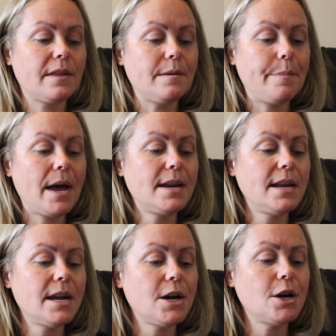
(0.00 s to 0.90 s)
the bun
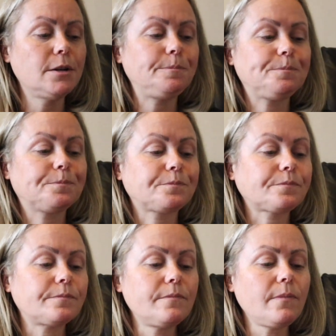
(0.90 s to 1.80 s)
here.
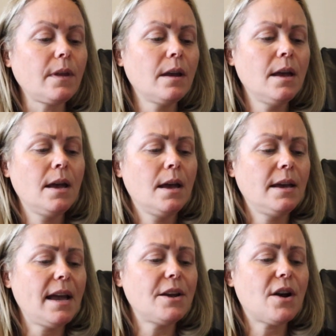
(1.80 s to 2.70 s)

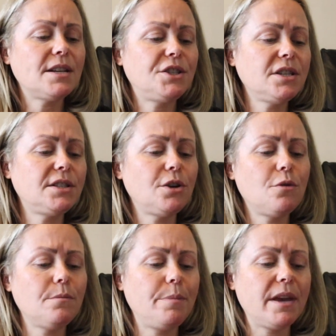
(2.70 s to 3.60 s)
Yeah, you guys, just
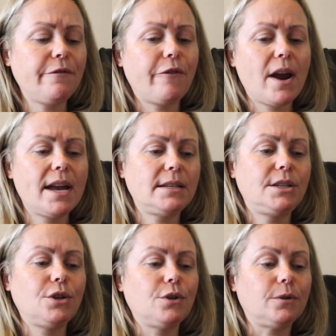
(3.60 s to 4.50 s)
don't be afraid
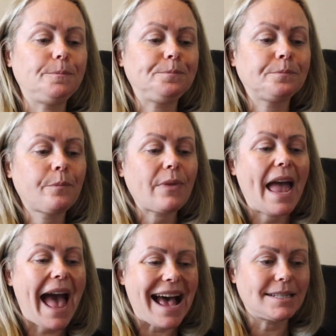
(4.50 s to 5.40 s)
to
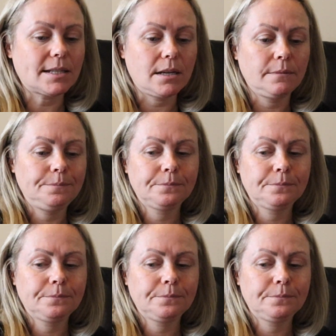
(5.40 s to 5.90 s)
ask.